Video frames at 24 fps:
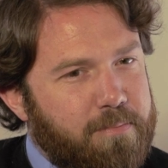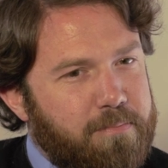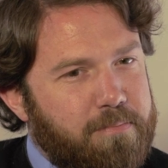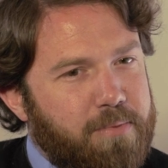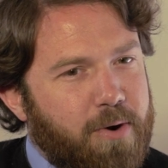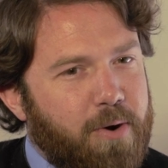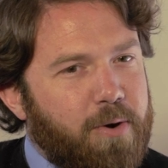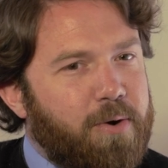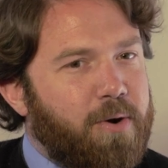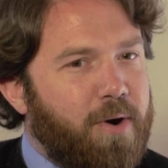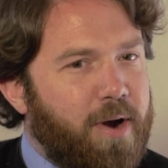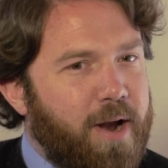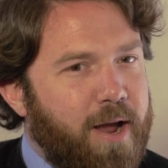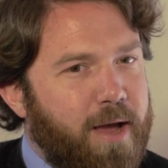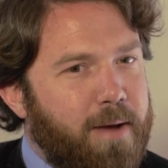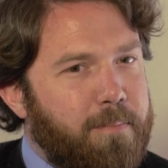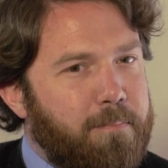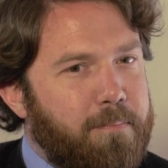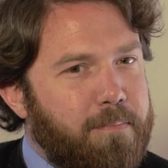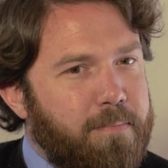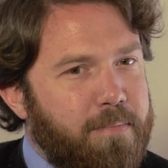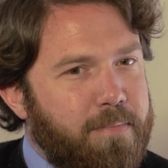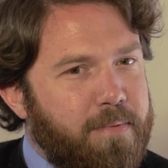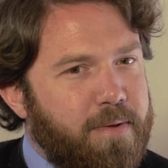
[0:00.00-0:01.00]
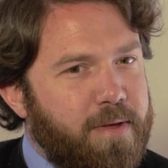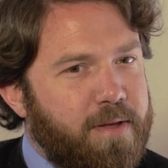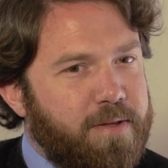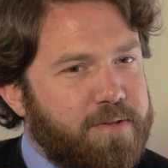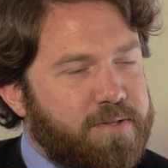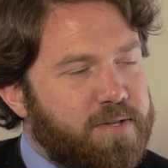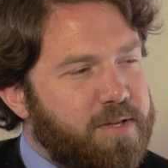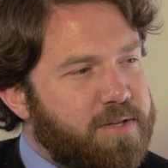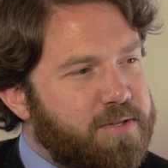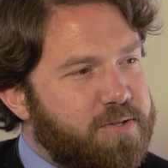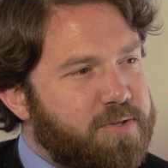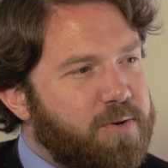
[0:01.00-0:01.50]
program
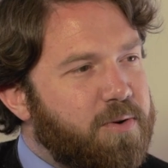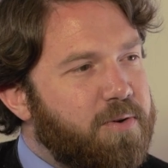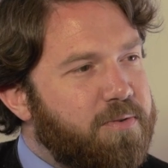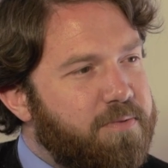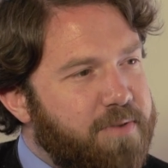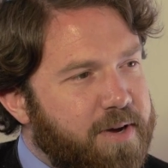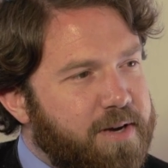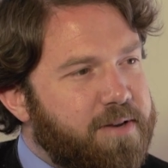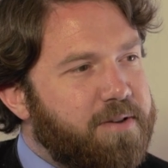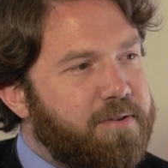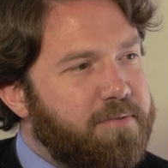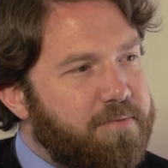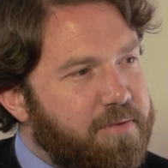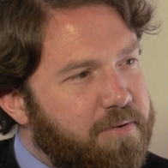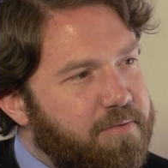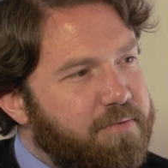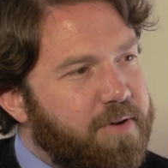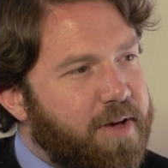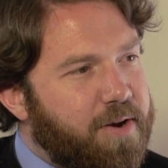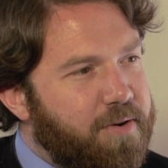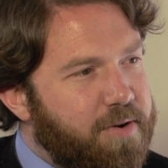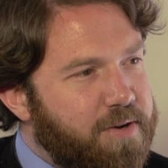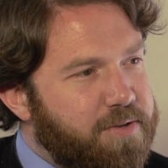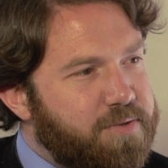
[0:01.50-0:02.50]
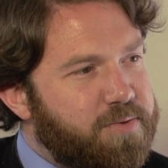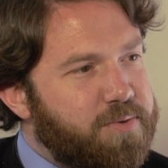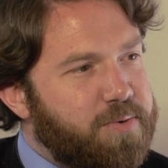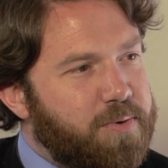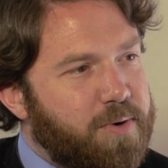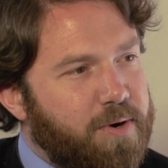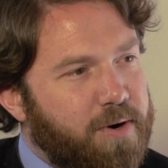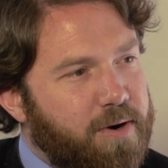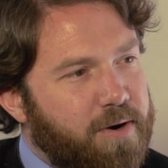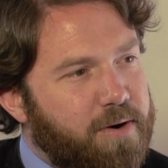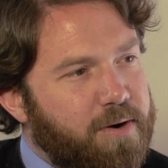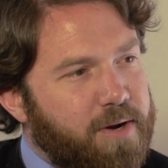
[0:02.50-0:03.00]
is so effective for veterans who
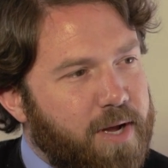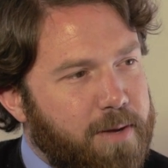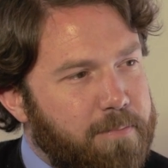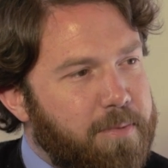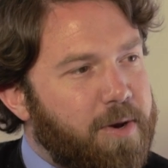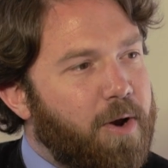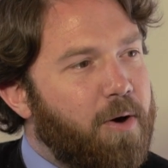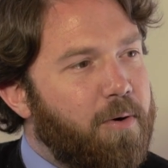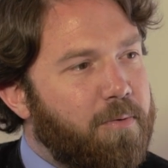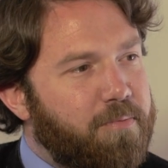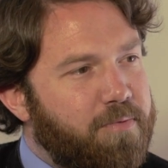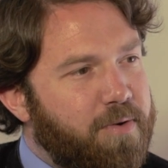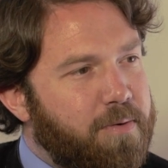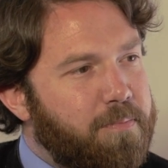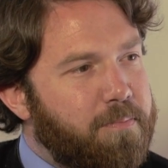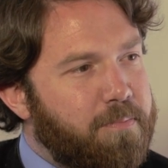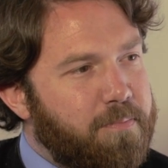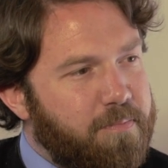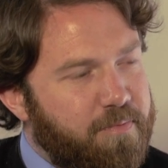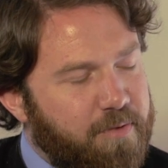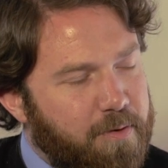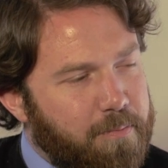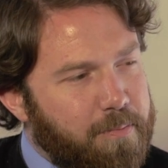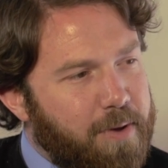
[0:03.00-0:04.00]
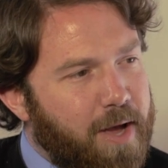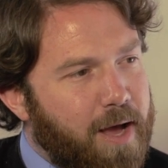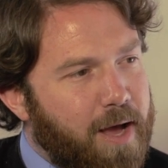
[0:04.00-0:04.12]
are coming home from